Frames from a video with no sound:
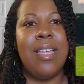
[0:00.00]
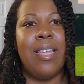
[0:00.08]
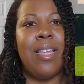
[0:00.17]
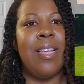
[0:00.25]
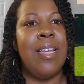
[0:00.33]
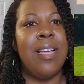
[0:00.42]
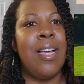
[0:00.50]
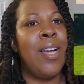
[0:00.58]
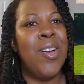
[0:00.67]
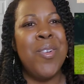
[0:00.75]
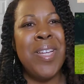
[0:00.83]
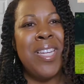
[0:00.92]
how
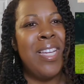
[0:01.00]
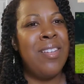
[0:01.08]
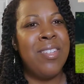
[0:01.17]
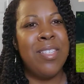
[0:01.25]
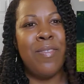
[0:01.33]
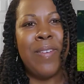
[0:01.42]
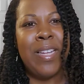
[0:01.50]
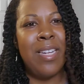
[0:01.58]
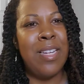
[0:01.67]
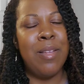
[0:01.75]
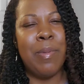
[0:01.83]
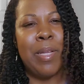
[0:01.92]
are we now just
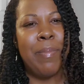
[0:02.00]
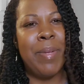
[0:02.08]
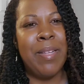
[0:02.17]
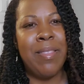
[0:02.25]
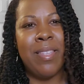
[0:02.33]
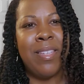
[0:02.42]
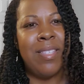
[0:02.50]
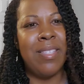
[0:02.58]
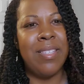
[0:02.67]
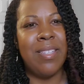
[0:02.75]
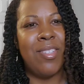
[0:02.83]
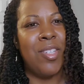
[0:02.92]
finding out about these
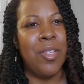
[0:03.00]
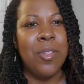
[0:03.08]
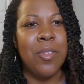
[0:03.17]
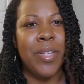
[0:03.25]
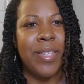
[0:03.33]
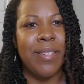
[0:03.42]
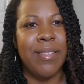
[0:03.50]
children?